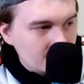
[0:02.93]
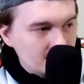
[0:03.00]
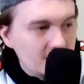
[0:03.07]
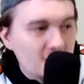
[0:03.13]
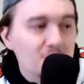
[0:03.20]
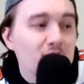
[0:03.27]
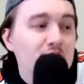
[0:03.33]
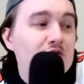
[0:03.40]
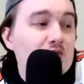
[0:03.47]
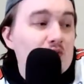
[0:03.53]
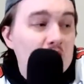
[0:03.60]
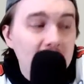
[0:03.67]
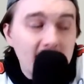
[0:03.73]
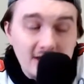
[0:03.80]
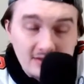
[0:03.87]
Number
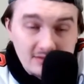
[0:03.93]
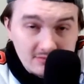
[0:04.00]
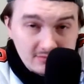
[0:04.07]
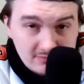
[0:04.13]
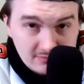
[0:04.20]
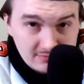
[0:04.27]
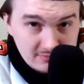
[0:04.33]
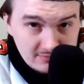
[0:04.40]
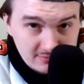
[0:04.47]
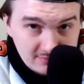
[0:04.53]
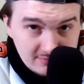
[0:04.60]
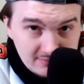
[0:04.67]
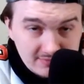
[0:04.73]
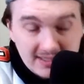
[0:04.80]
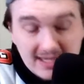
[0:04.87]
3
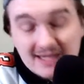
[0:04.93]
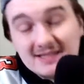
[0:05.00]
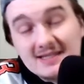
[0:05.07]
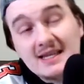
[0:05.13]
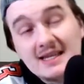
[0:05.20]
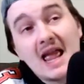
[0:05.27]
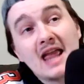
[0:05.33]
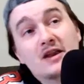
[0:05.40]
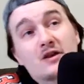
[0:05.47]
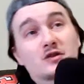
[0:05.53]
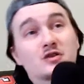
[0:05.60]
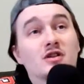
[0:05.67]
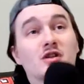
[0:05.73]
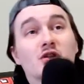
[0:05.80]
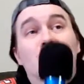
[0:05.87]
is the anchor
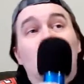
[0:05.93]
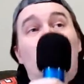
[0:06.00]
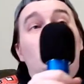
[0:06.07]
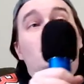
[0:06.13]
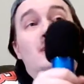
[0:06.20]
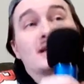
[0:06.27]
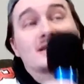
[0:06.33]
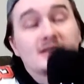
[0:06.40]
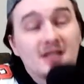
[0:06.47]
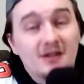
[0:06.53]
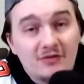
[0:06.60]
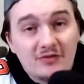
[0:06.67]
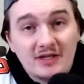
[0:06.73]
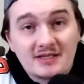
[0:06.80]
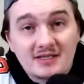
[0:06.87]
to the third best
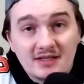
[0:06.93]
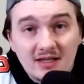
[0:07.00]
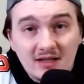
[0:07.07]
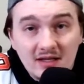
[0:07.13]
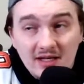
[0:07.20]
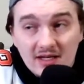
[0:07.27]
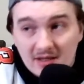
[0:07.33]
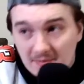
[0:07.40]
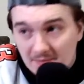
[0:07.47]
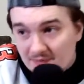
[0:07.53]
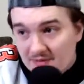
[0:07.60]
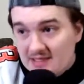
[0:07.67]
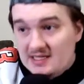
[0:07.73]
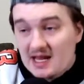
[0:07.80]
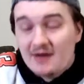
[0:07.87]
defense in the league.
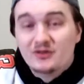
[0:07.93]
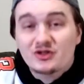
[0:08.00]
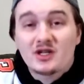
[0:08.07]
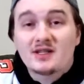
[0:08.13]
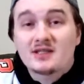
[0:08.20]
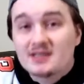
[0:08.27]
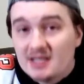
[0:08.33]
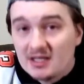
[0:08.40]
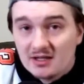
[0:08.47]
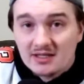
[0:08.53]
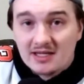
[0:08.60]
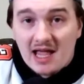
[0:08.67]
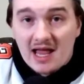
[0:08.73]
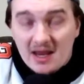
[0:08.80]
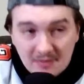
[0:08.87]
He's averaging a steal a
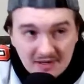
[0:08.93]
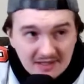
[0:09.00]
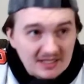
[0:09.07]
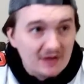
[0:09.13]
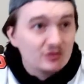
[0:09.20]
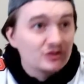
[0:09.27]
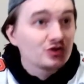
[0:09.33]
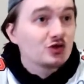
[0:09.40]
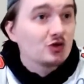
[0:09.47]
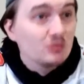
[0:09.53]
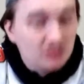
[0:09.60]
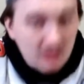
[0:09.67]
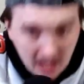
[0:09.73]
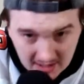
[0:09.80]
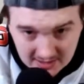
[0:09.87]
game. He's averaging 2
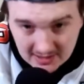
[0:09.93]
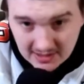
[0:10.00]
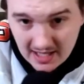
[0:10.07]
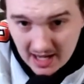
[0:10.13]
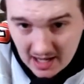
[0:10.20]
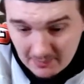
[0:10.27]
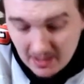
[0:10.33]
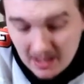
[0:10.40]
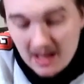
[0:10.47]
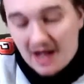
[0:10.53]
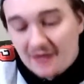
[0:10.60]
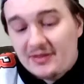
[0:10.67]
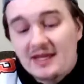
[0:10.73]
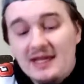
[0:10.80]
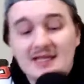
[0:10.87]
blocks a game.
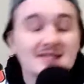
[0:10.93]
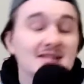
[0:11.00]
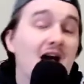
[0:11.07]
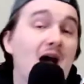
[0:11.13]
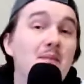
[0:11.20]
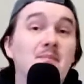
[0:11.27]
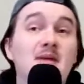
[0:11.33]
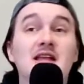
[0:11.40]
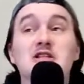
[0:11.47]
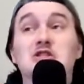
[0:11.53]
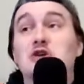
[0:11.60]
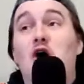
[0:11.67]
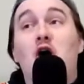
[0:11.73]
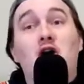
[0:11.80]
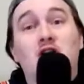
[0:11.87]
I think he's not being
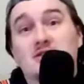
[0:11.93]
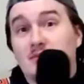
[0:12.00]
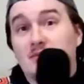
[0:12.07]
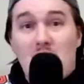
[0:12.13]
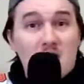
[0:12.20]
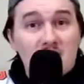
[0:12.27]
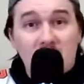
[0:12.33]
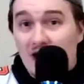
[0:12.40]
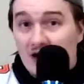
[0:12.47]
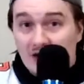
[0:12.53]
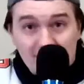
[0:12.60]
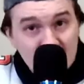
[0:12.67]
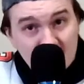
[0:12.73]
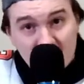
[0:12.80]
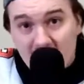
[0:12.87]
talked about
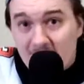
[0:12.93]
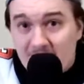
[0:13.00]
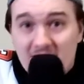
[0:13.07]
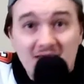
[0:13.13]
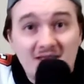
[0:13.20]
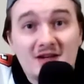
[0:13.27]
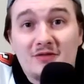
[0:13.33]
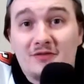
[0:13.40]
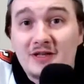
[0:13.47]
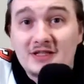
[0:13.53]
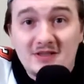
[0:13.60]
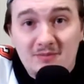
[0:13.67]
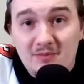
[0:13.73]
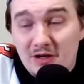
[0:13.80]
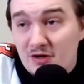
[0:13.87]
enough in the
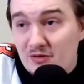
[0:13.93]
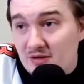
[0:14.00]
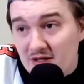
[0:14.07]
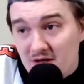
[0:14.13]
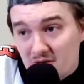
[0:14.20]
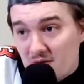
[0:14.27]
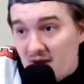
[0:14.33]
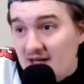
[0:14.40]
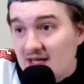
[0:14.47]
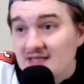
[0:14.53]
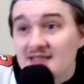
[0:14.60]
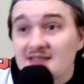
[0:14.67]
Defensive Player of the Year rankings.